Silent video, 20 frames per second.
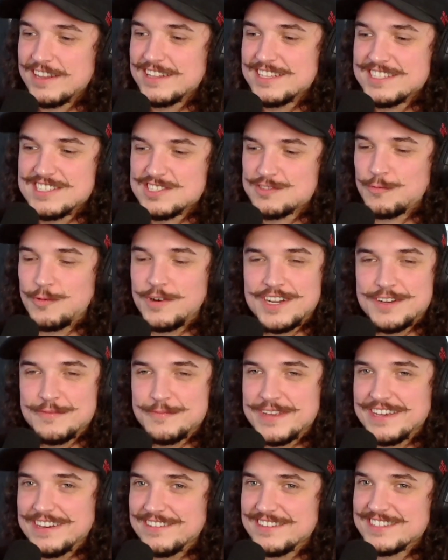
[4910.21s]
least just one
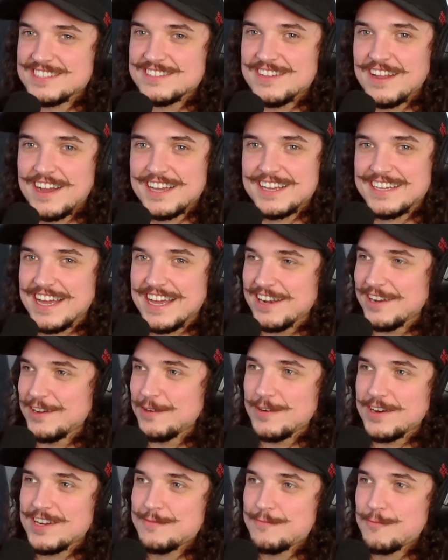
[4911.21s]
meal. Let's knock it
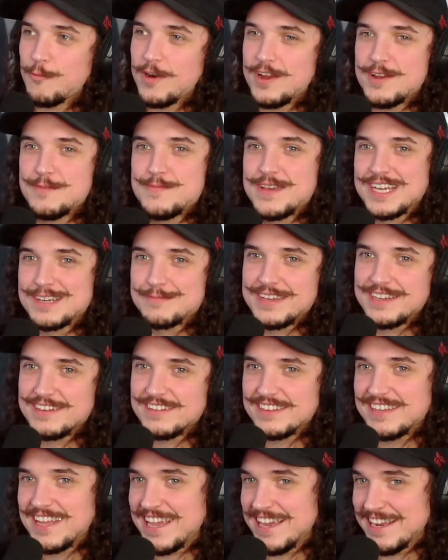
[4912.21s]
down to one big
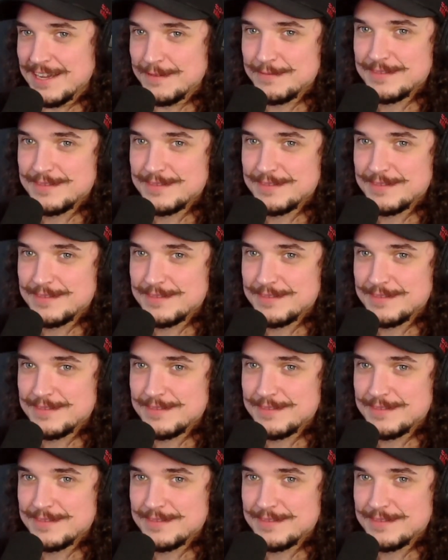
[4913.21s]
meal a day. And I'm